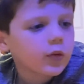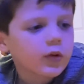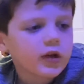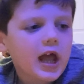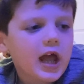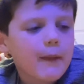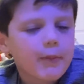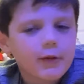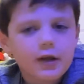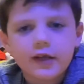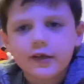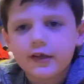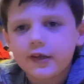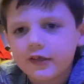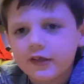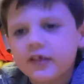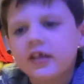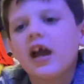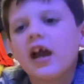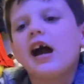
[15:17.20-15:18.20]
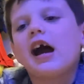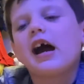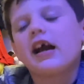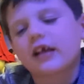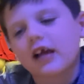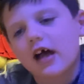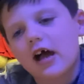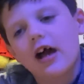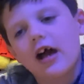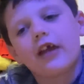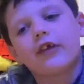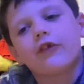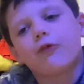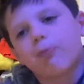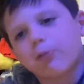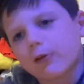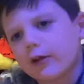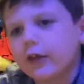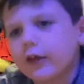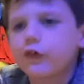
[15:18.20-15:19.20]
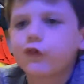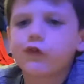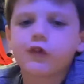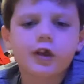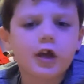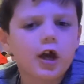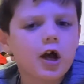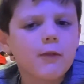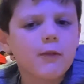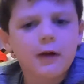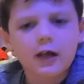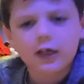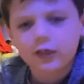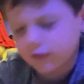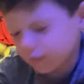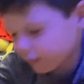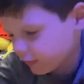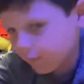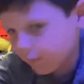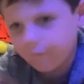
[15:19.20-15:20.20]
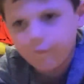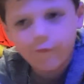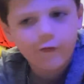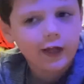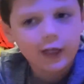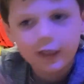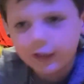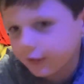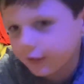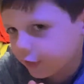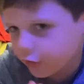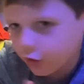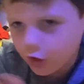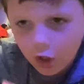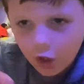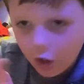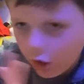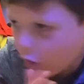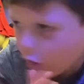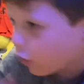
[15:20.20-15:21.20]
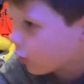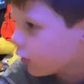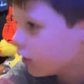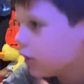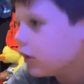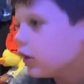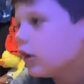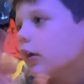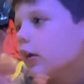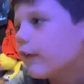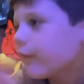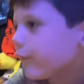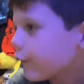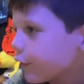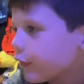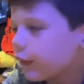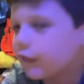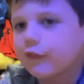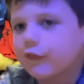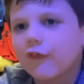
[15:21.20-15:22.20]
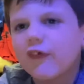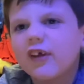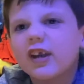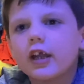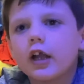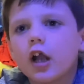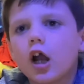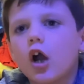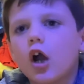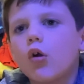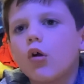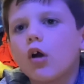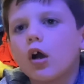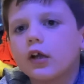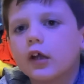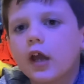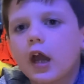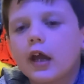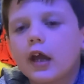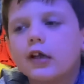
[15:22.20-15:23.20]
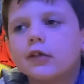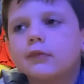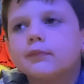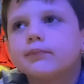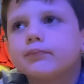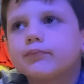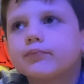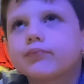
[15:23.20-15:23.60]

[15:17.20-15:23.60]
what happened. I did. Yeah, guys, please yell my thank you for this video again.